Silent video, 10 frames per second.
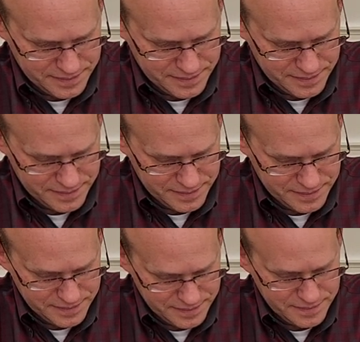
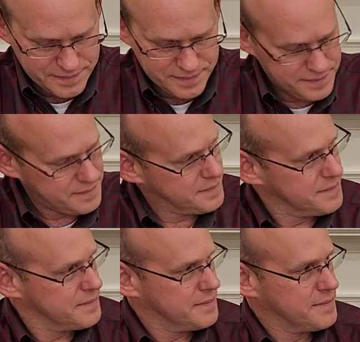
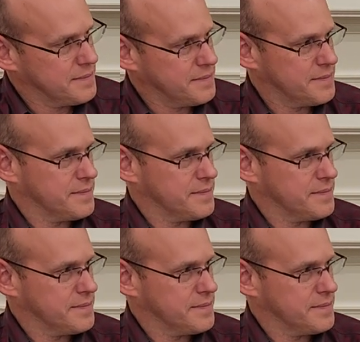The person shown says nothing.